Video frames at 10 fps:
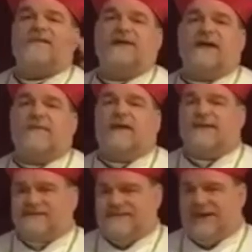same
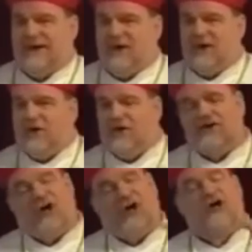Mason
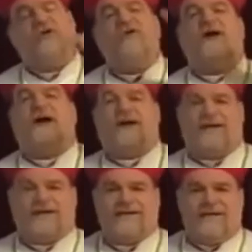called Cardinal
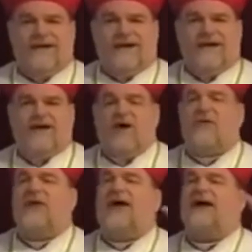Lienart. And
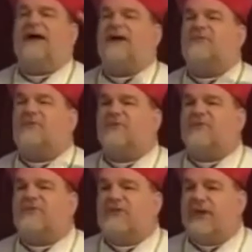Cardinal Lienart is supposed to
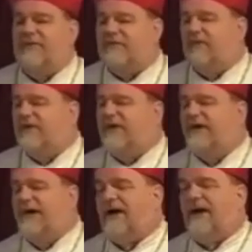have said before he
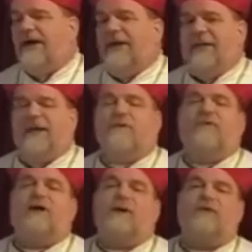died that he
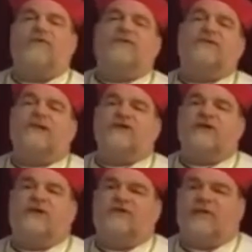withheld his intention
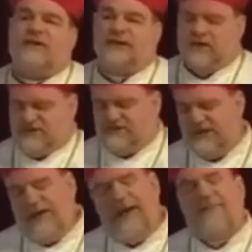on his ordinations.
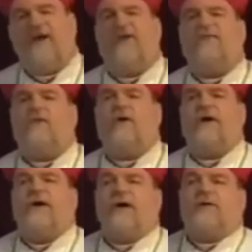And
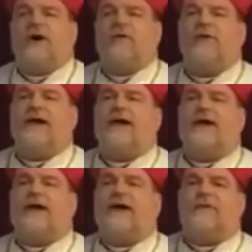therefore, Cardinal
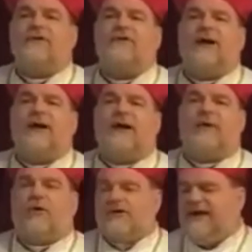Lienart, Bishop
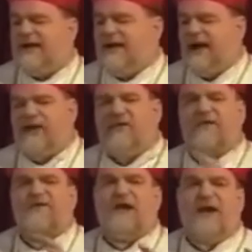Lienart, ordained
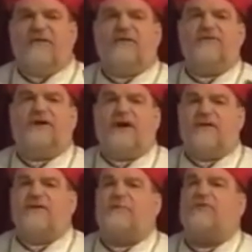hundreds and hundreds and
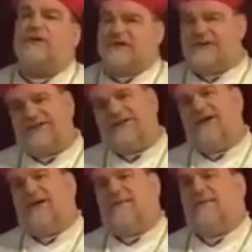hundreds of priests.
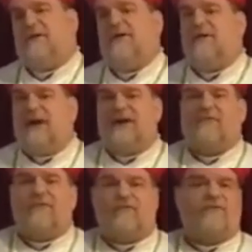But only one of
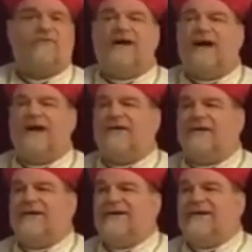them was invalid,
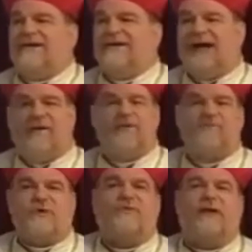and that was
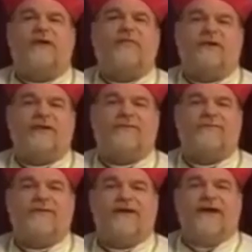Marcel Lefebvre.
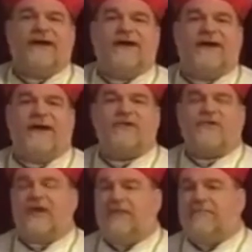He
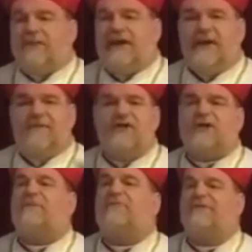consecrated many
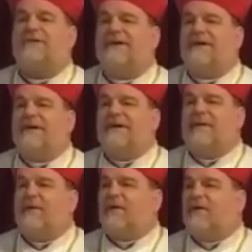bishops,
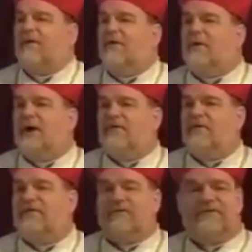but only one of them
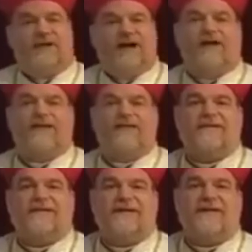was invalid,
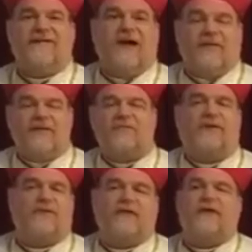and that was
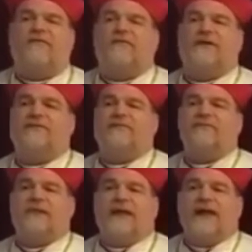Marcel Lefebvre.
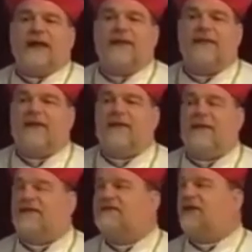And the other
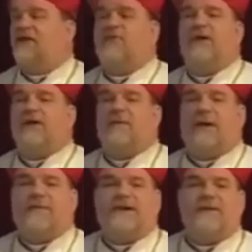ones they don't worry
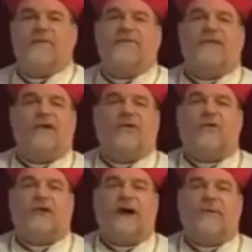about. The other ones they don't
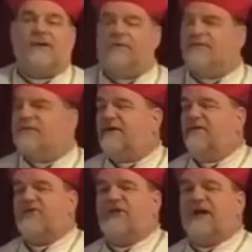look up. The other ones they
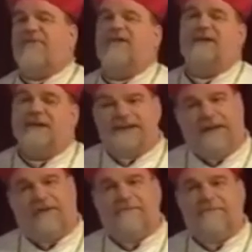don't check every detail.